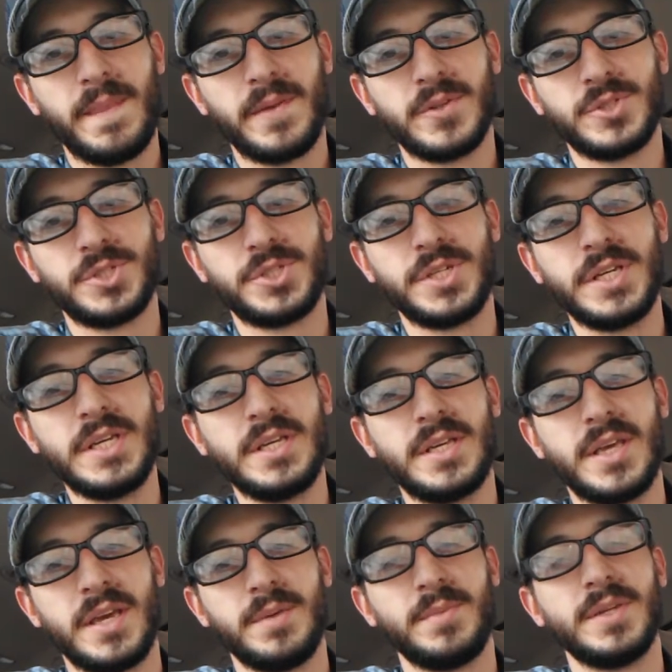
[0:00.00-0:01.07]
she
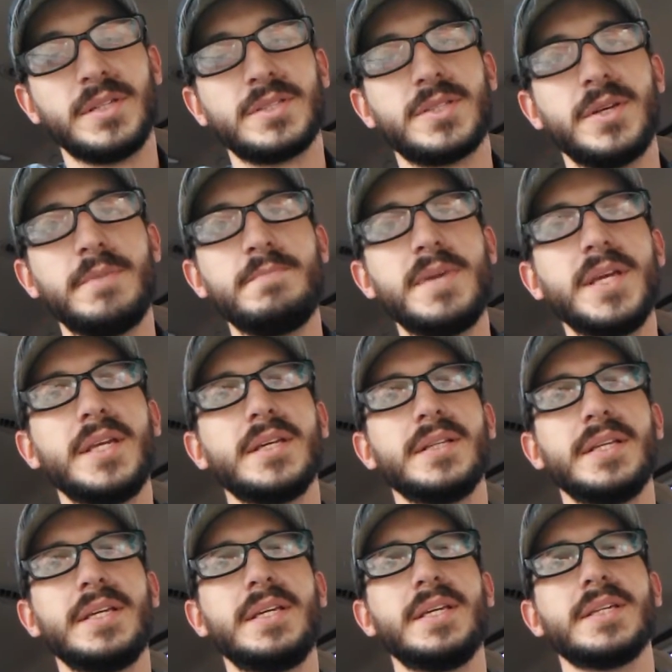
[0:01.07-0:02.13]
gave me. So
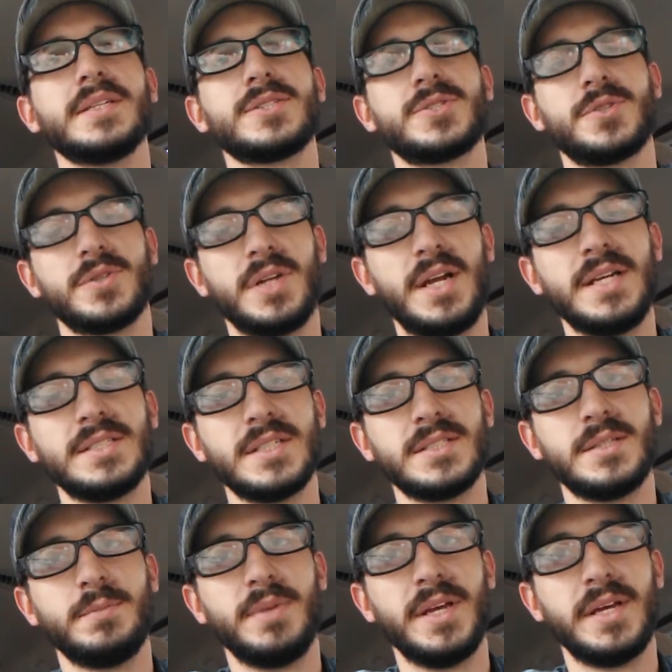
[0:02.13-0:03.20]
immediately he externalizes
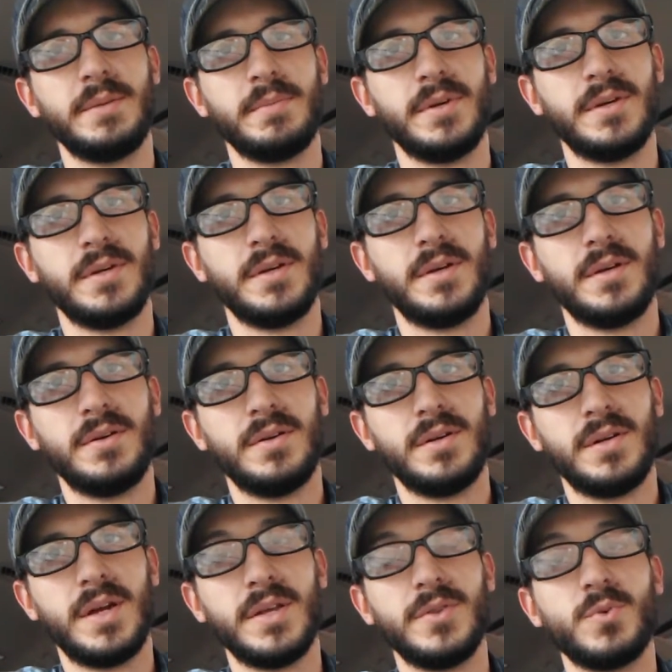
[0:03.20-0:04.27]
the blame,
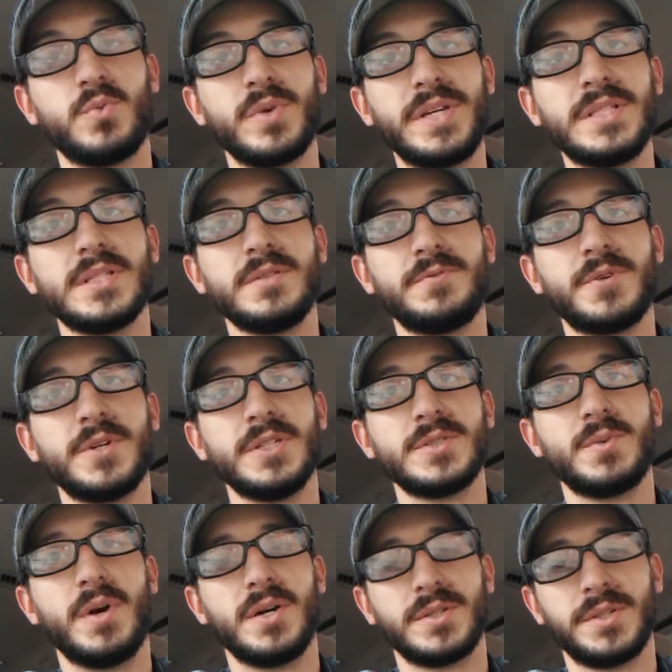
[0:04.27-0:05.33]
uh, the reason for his
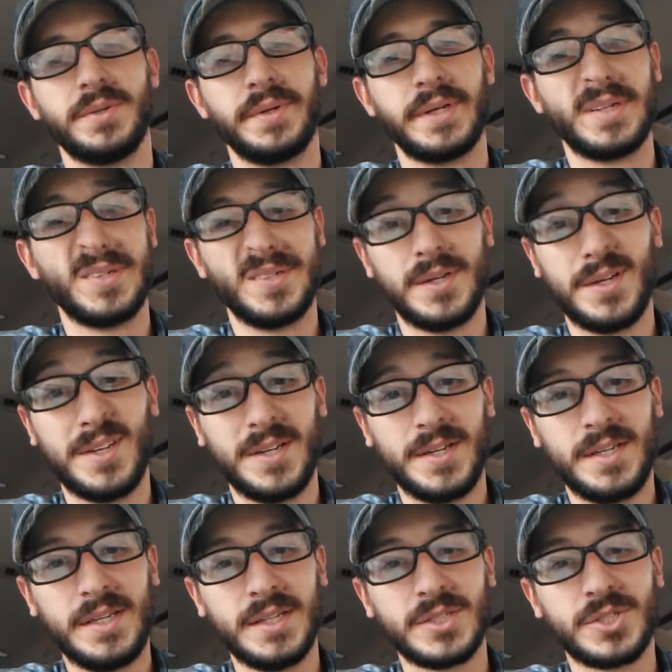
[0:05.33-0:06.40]
wrongdoing.
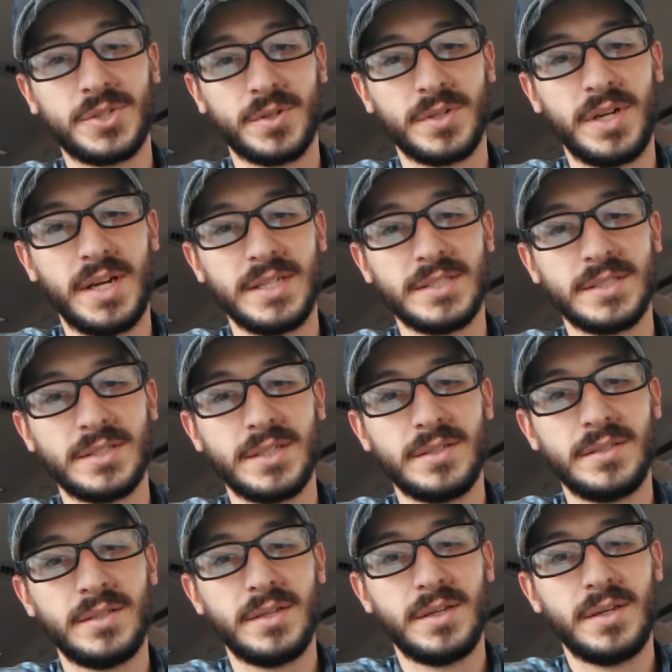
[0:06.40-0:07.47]
He externalizes it.
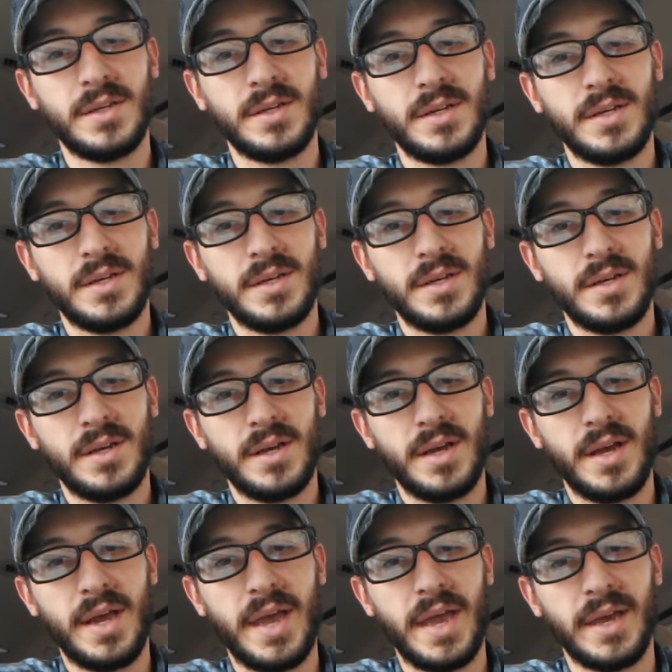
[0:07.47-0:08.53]

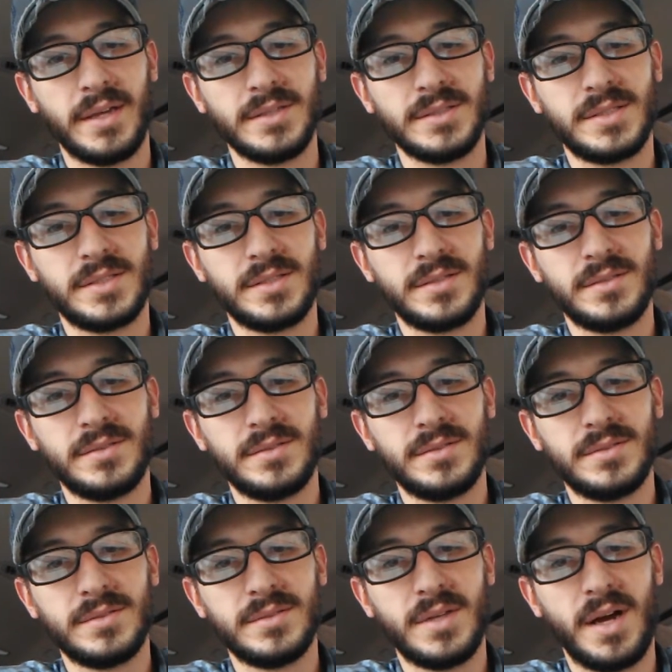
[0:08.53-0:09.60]
And
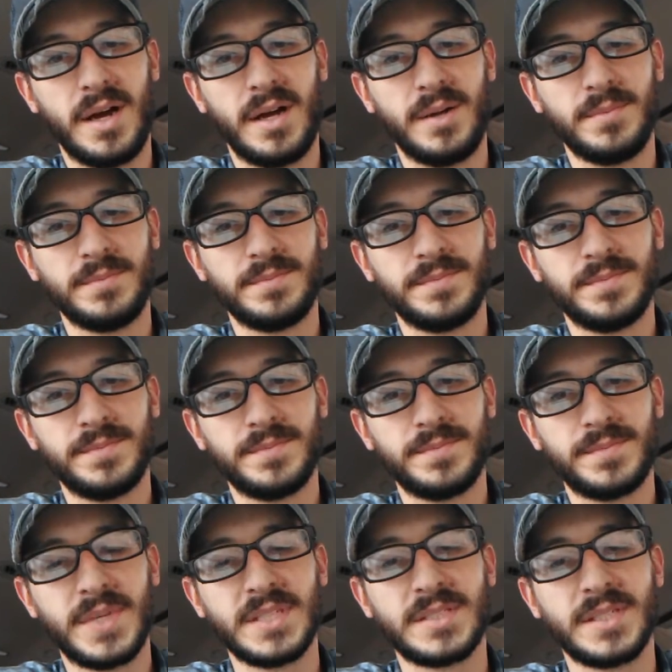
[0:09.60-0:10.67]
Um,
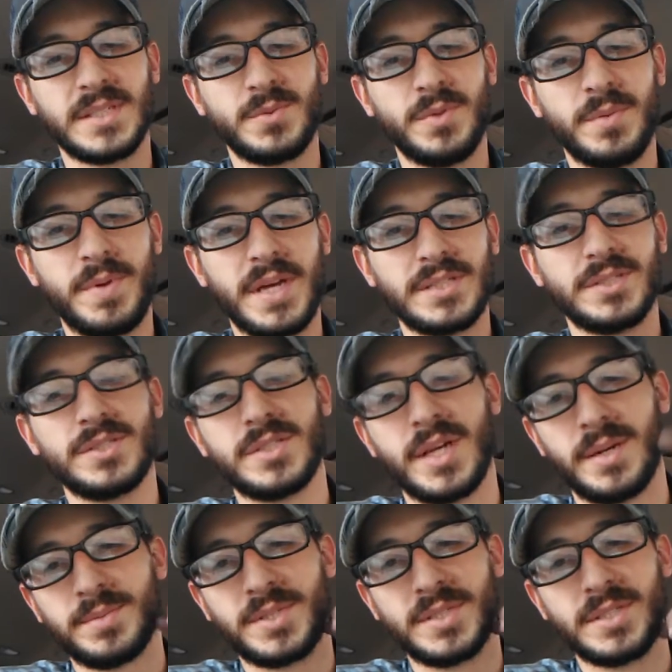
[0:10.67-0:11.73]
that's, that's where the passage
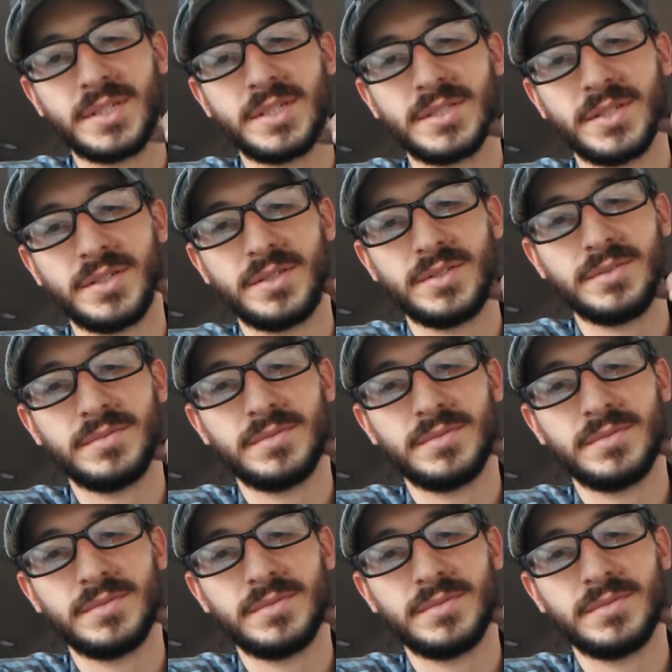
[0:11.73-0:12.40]
stops, because it gets on to